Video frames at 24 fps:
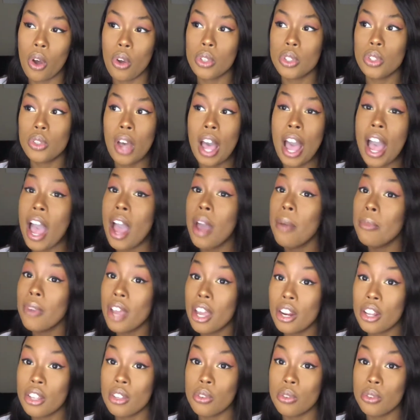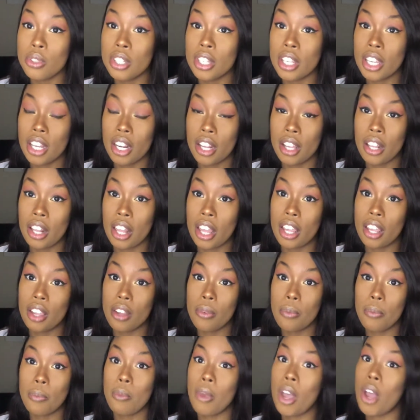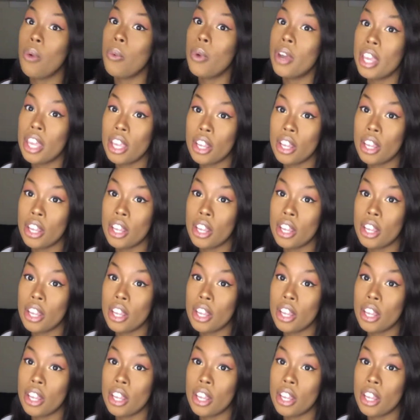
So I'm kind of used to getting like my way,